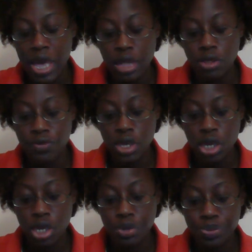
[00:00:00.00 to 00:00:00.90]
active
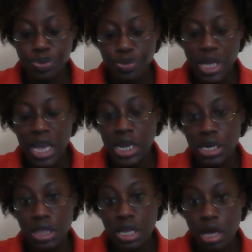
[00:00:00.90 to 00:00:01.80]
again at
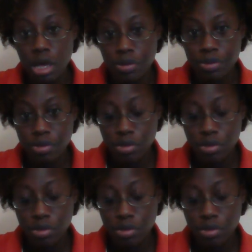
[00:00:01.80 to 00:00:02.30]
any time.